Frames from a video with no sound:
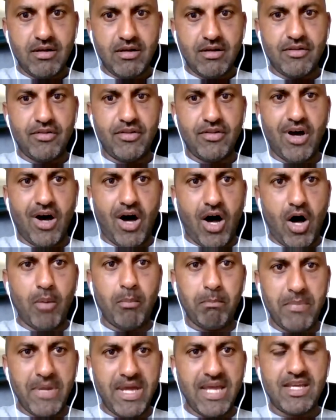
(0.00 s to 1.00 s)
that aren't
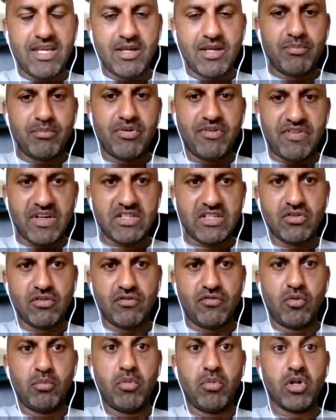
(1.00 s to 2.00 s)
making professional
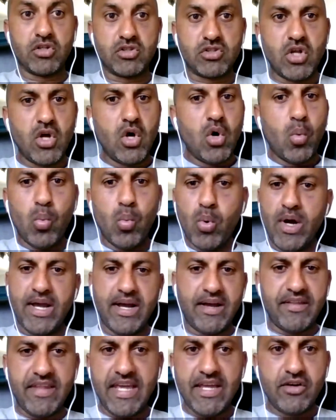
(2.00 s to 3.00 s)
footballers. Where
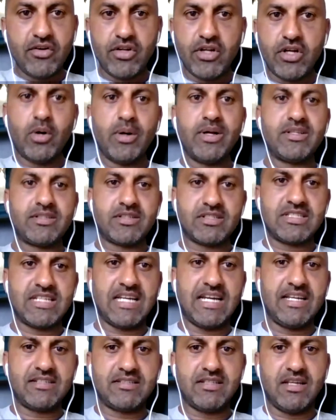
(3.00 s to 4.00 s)
are they going to go in
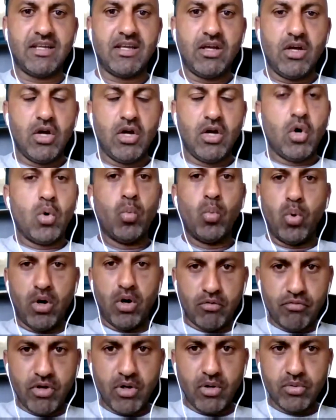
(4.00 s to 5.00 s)
society?
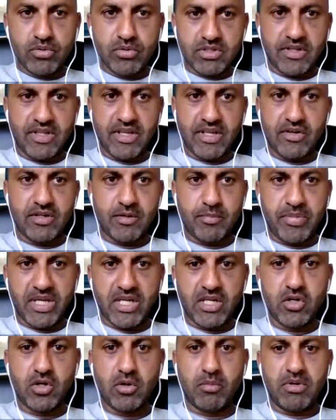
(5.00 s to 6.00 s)
What roles are they going to
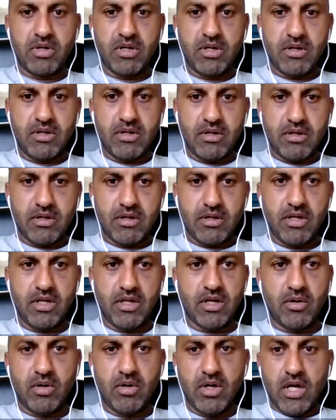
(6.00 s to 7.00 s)
pick up? You
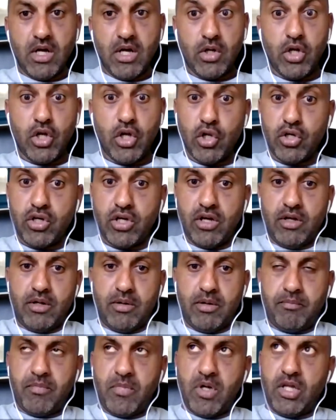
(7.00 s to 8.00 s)
know, you look
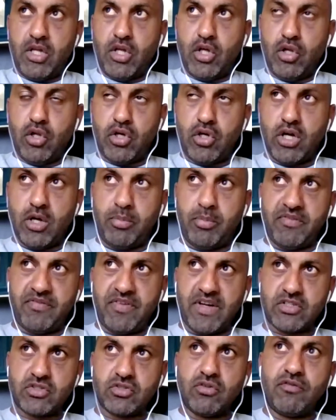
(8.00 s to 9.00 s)
at a
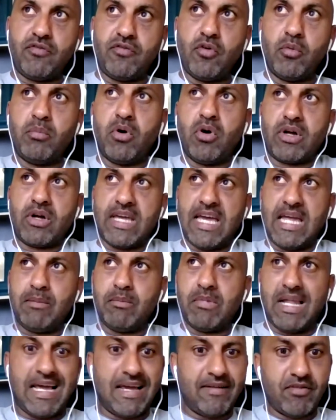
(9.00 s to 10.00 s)
professional football game
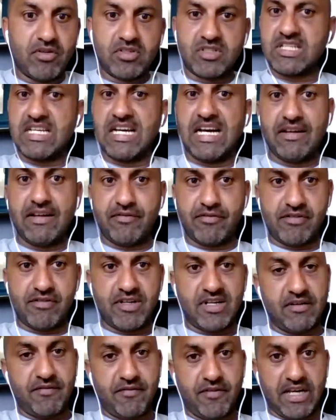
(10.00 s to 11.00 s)
live on Sky,
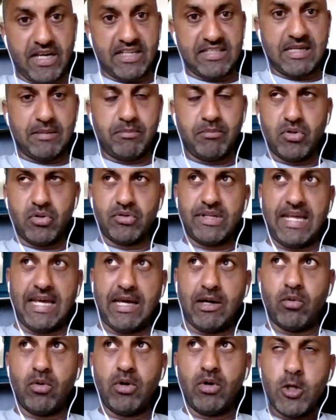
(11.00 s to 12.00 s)
for example.
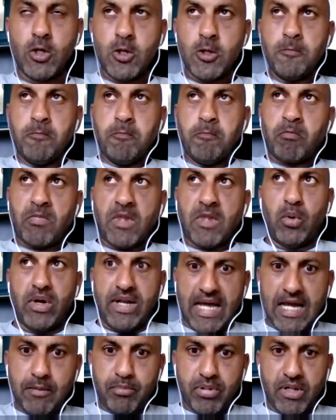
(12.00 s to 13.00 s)
Now, when
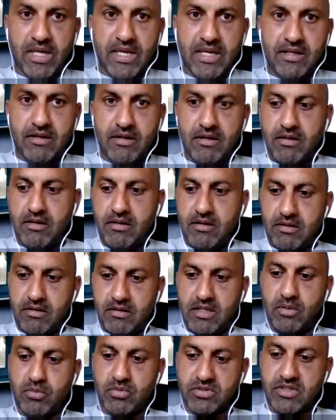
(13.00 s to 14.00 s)
I played,
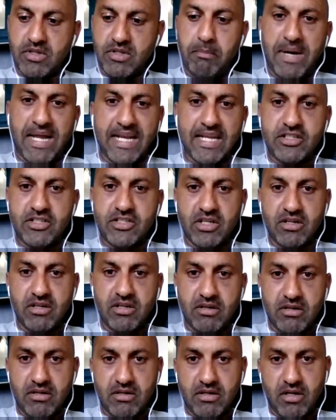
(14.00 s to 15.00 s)
there was the manager
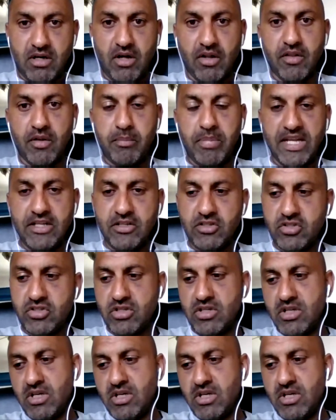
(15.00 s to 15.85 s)
on the bench,